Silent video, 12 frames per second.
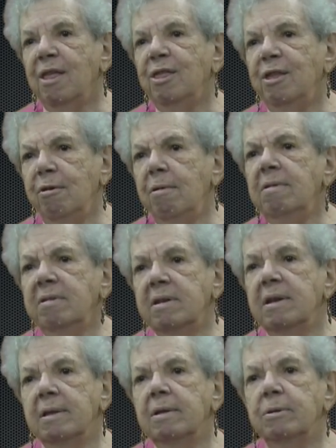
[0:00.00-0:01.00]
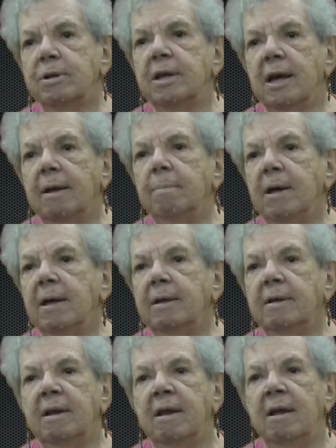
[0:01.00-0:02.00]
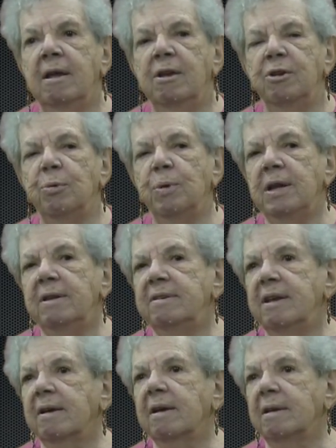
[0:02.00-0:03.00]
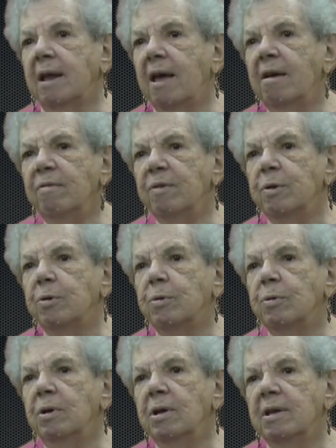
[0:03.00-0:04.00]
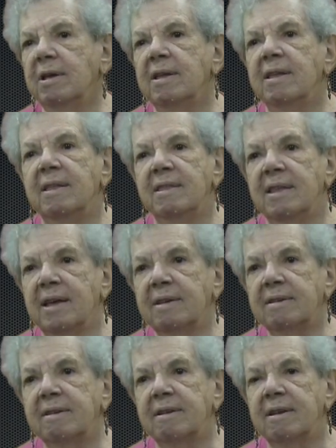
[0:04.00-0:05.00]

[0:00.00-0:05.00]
There was another time on 22nd Avenue that